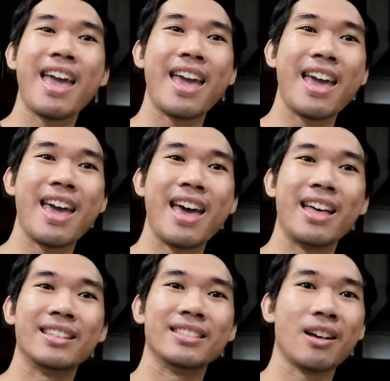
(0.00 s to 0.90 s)

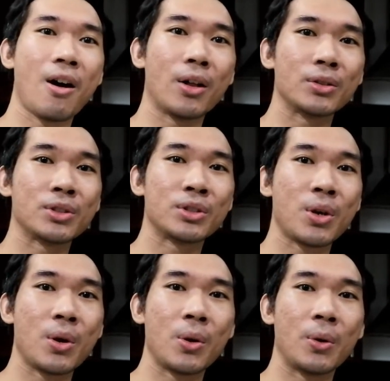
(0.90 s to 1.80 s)
and
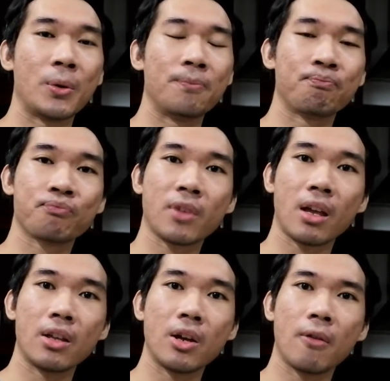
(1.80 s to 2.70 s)
also,
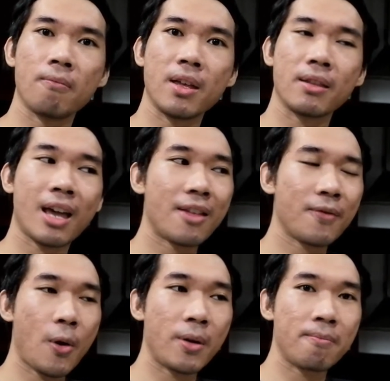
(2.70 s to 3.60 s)
you know, been kind
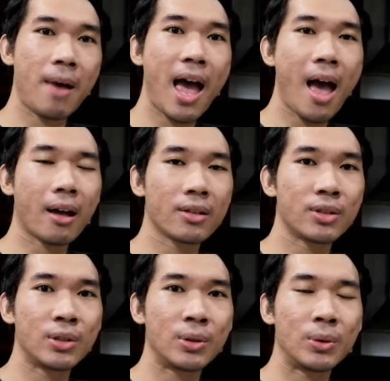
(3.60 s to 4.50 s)
of going back
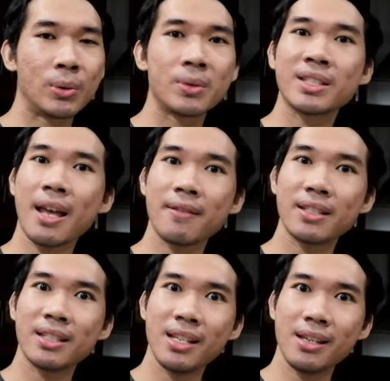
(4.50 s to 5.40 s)
to
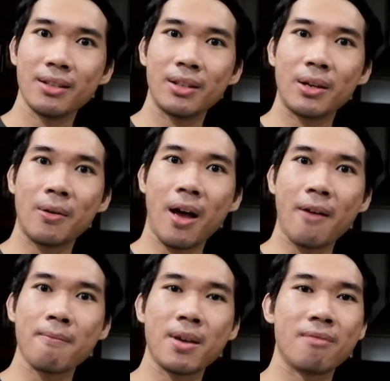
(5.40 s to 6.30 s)
17. You know,
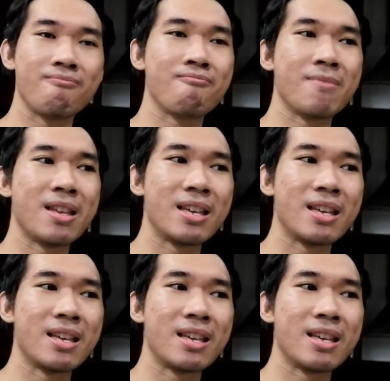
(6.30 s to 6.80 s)
I've been,